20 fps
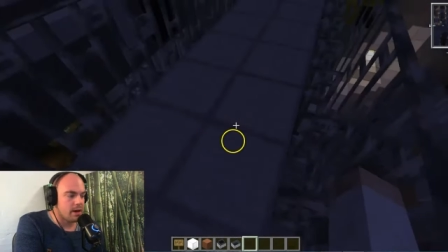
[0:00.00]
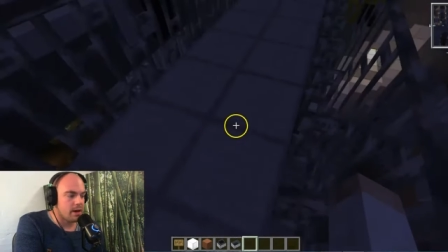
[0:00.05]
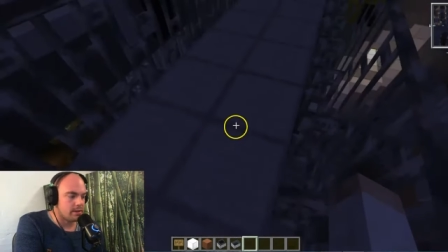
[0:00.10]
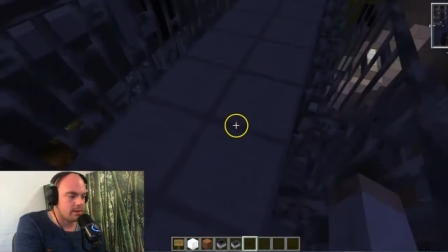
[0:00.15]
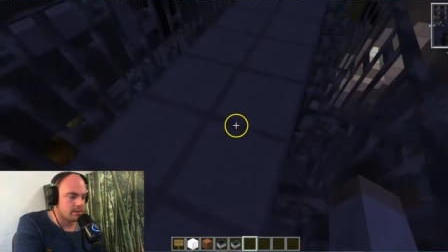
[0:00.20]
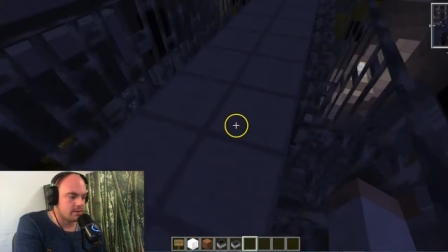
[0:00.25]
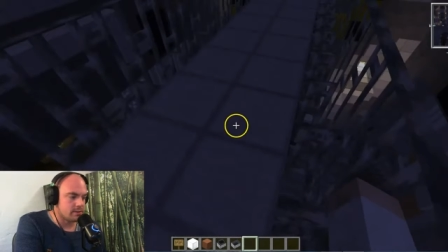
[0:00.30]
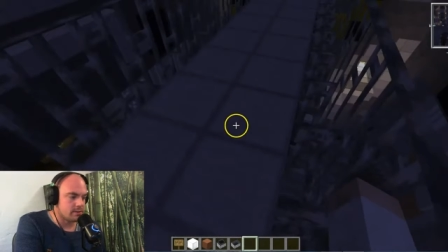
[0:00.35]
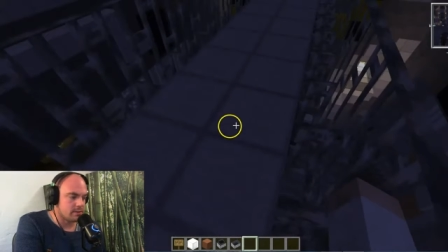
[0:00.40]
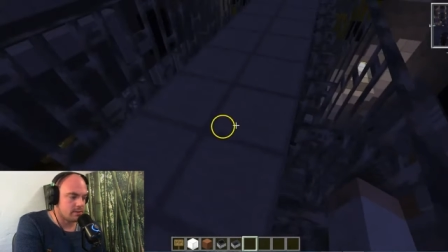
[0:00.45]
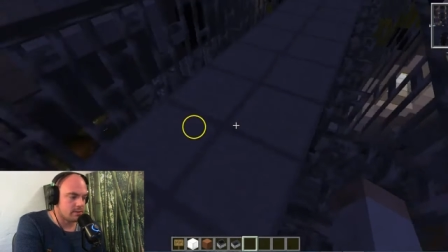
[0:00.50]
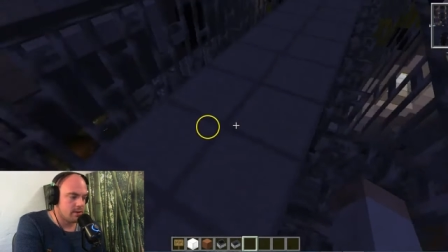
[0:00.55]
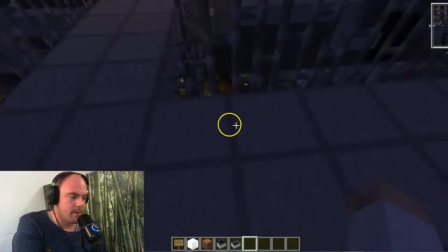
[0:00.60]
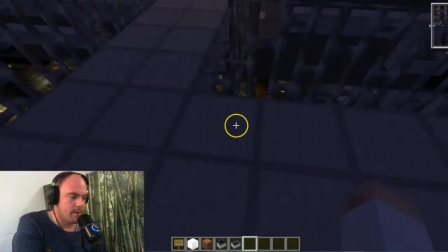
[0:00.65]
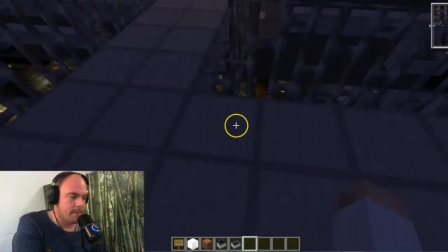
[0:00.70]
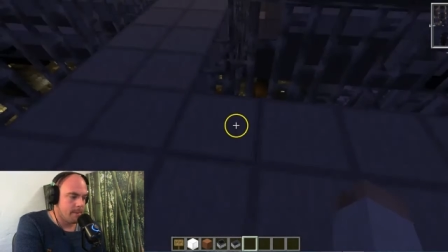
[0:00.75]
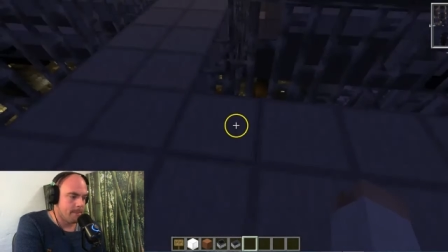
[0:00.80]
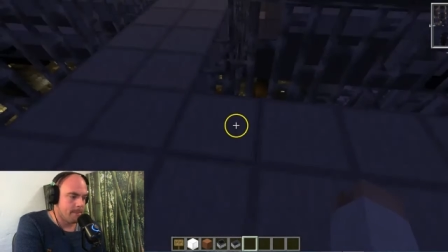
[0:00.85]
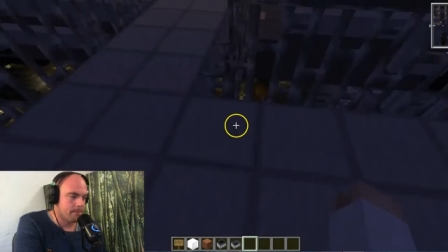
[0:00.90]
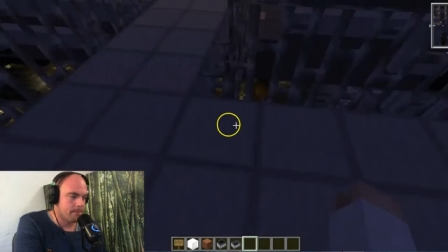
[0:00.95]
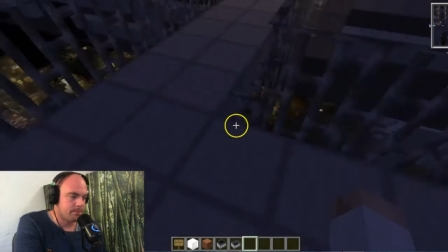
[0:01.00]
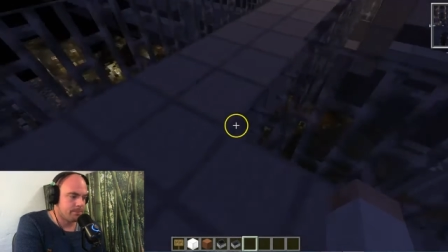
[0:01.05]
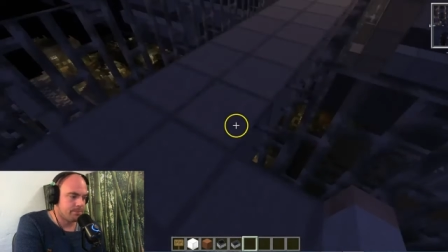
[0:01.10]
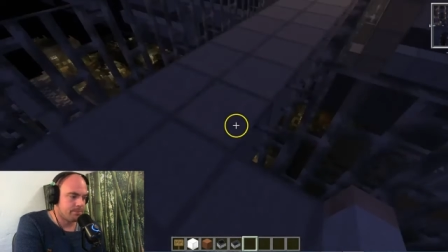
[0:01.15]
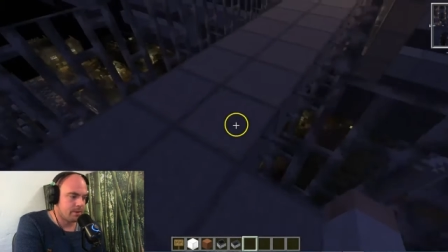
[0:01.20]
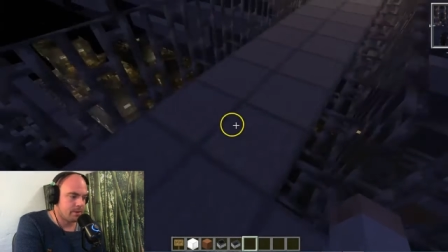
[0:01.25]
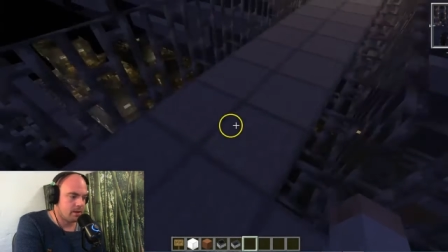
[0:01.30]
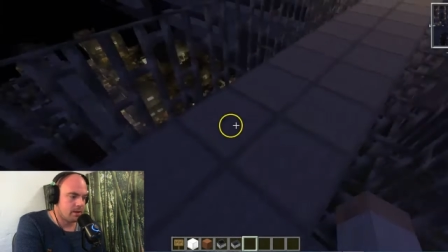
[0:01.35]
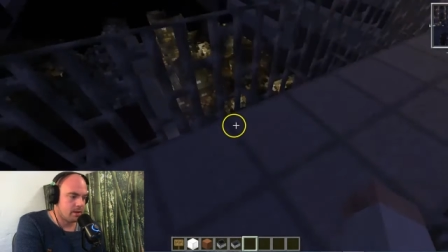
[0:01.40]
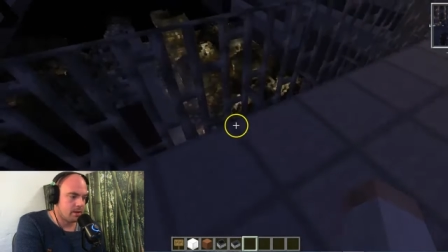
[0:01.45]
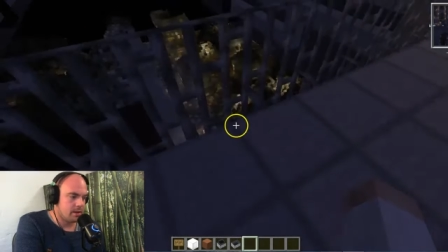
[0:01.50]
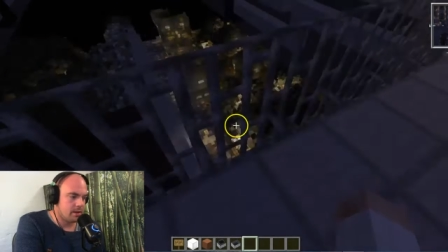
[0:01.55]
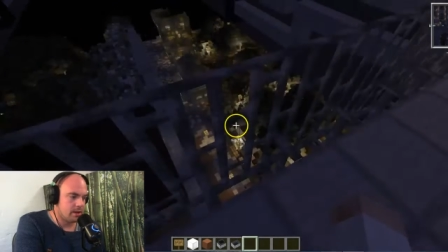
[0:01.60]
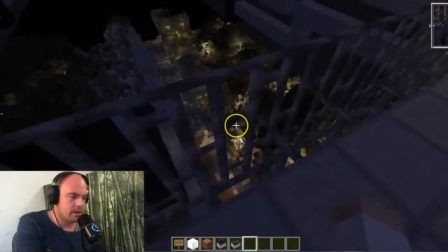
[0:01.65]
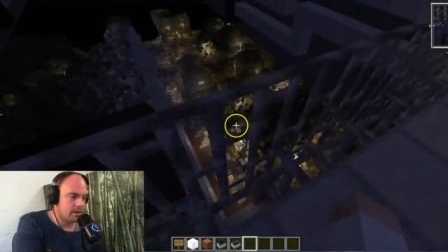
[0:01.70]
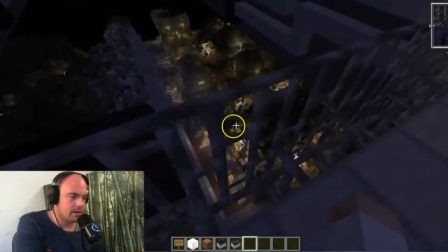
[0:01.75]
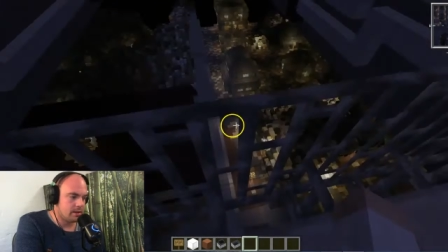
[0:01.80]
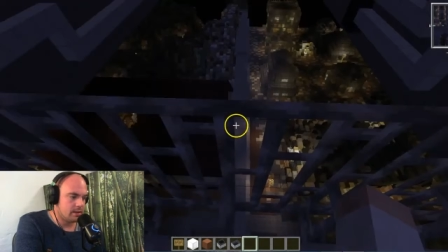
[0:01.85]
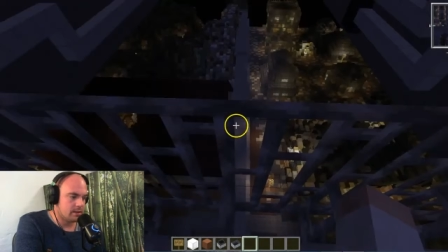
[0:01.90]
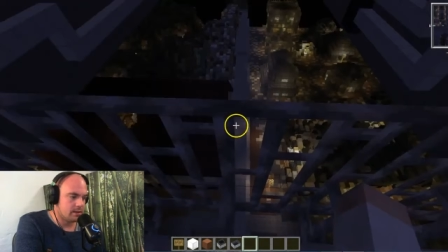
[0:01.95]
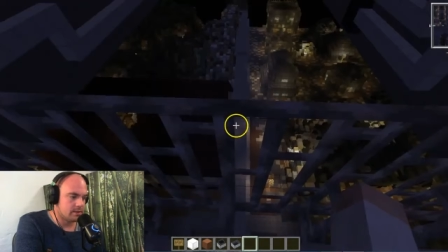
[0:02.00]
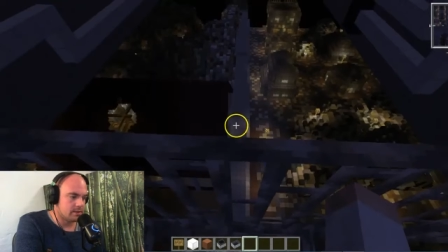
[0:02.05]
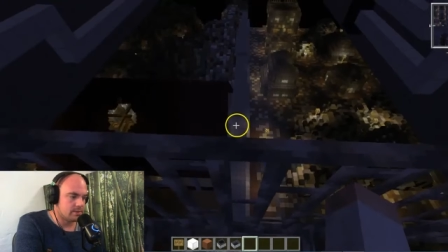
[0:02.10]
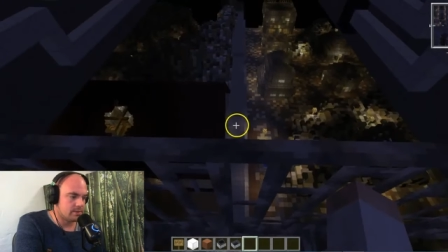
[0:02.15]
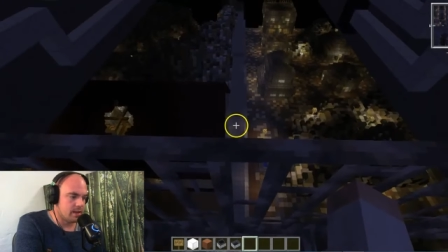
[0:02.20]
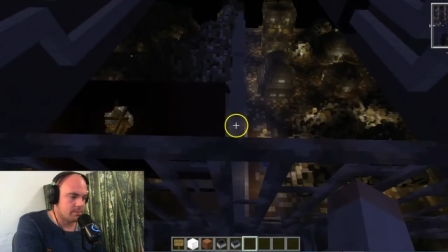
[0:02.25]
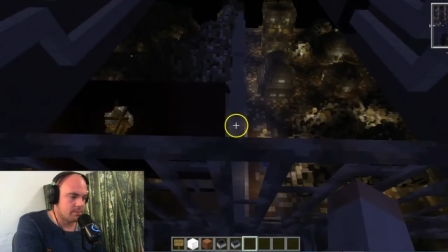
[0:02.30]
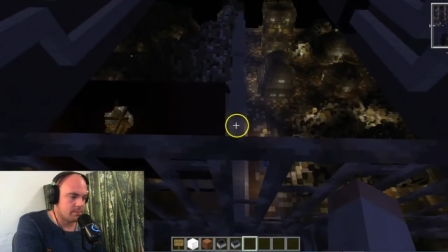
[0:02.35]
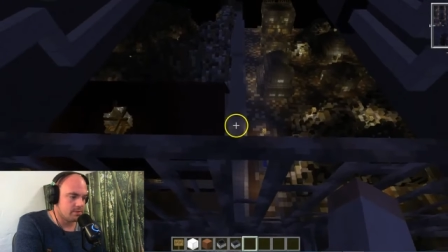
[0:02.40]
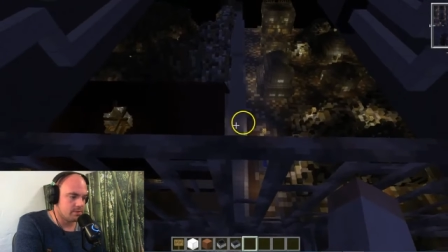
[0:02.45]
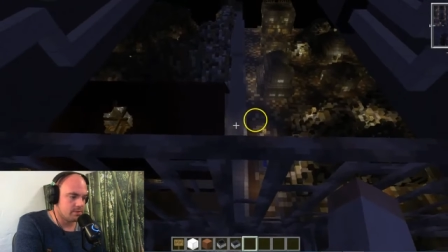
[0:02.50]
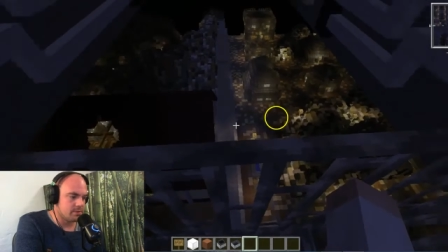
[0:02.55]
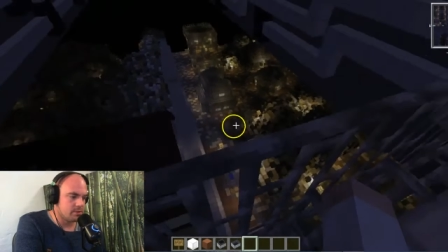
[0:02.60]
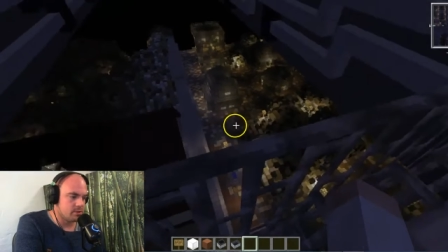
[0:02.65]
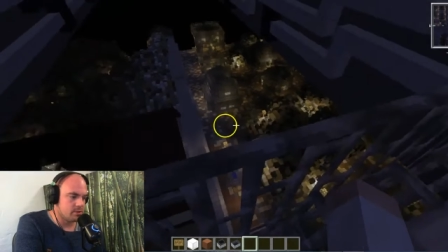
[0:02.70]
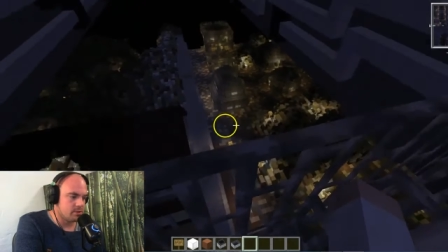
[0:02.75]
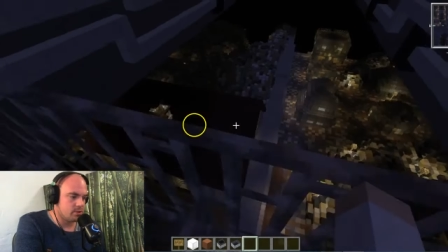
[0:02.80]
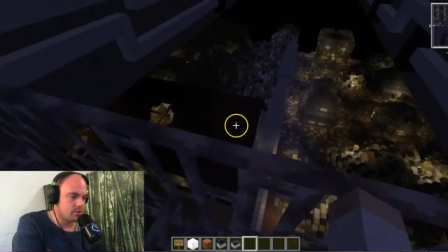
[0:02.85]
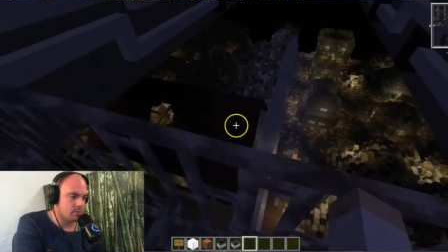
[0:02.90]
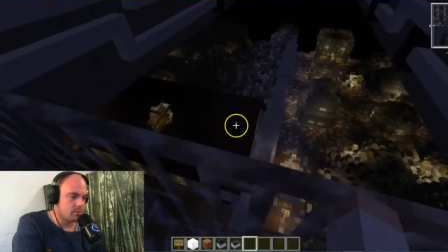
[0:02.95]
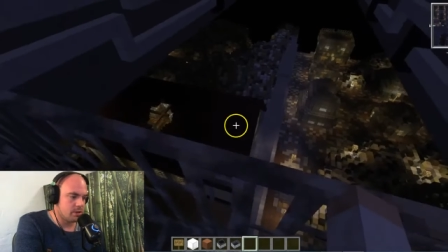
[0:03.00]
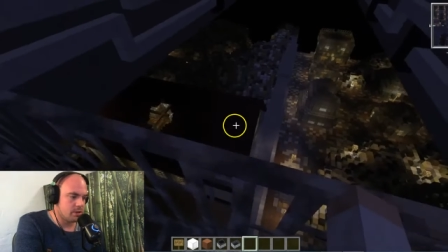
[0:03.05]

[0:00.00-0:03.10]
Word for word: us in the slums should